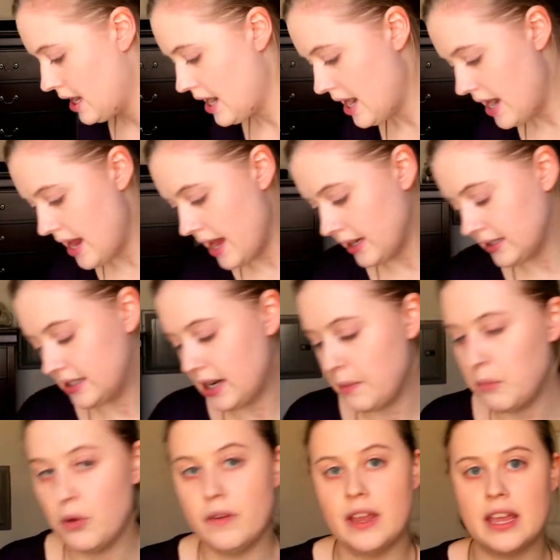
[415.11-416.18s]
Next,
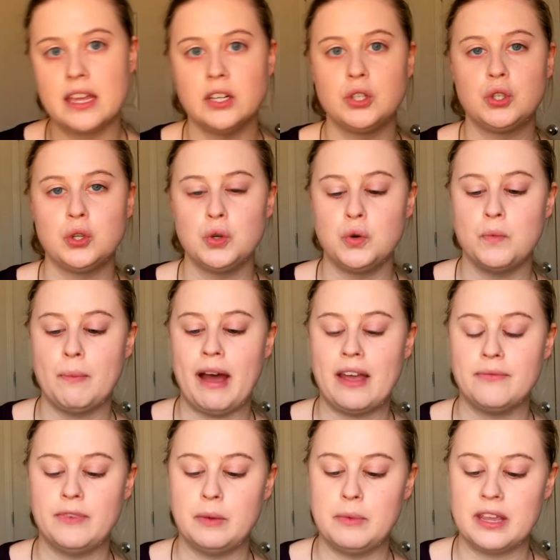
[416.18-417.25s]
I'm moving into my
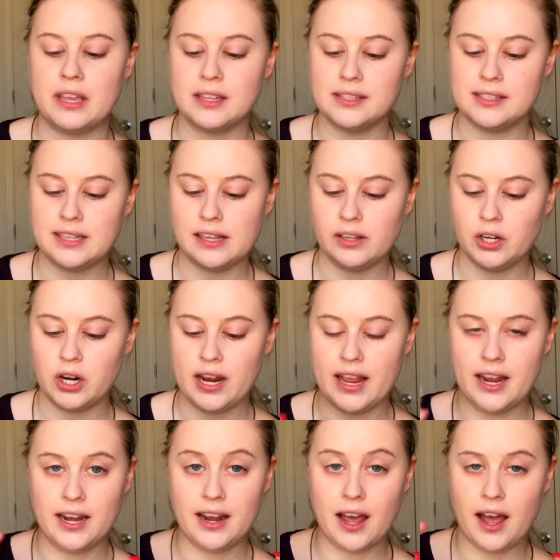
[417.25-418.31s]
FitMe concealer
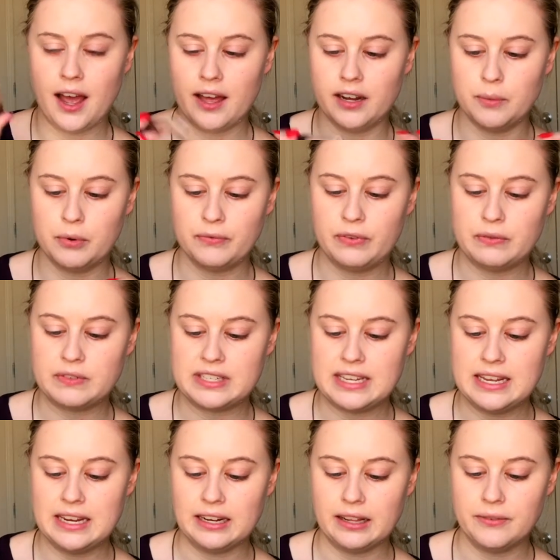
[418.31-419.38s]
in number
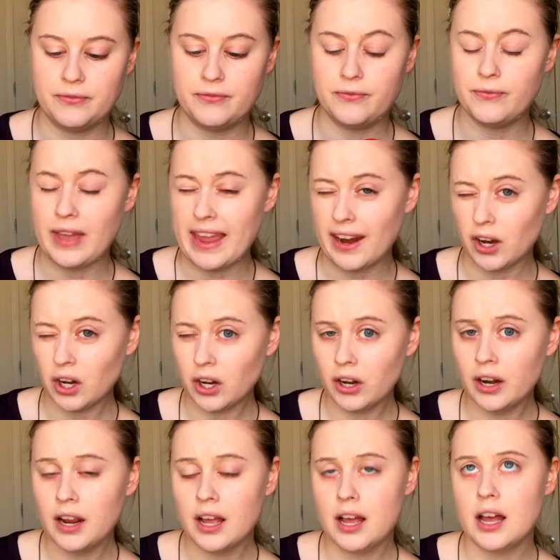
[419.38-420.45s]
15, Fair.
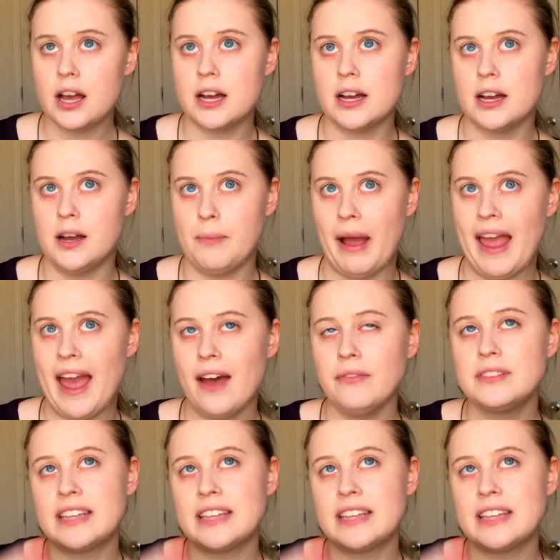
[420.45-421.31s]
I have